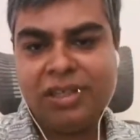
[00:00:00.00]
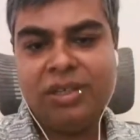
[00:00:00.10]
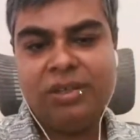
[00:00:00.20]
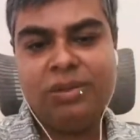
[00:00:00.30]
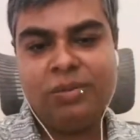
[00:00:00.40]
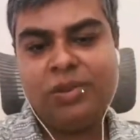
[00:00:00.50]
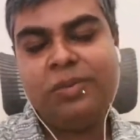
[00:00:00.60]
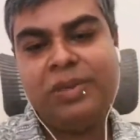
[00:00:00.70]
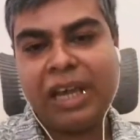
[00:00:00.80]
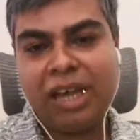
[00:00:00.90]
you would
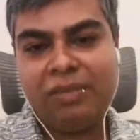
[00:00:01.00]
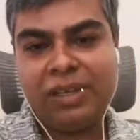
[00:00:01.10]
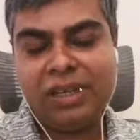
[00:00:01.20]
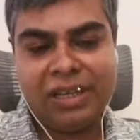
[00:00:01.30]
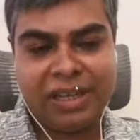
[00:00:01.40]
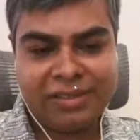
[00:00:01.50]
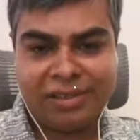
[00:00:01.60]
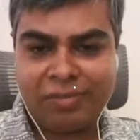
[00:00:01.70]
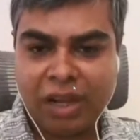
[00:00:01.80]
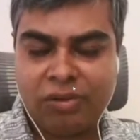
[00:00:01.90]
be having an X
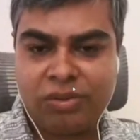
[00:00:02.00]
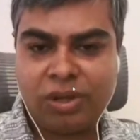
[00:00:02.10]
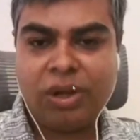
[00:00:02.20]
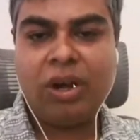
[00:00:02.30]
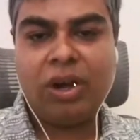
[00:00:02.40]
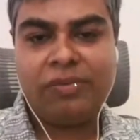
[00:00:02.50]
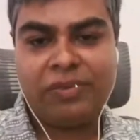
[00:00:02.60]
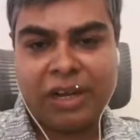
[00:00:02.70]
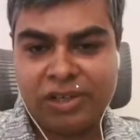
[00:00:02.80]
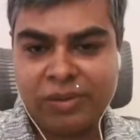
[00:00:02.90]
amount of
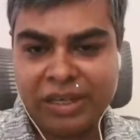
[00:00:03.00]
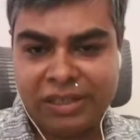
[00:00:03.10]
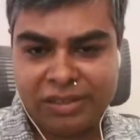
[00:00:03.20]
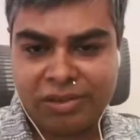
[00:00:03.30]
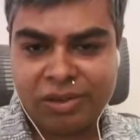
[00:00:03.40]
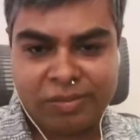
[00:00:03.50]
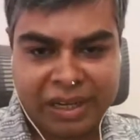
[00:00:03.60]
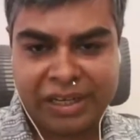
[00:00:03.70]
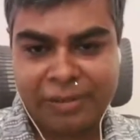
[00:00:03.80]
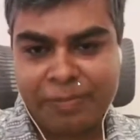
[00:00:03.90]
ROI in your
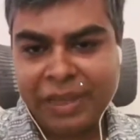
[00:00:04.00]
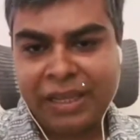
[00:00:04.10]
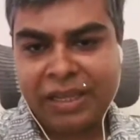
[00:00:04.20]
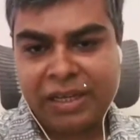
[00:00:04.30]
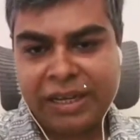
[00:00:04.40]
mind, right?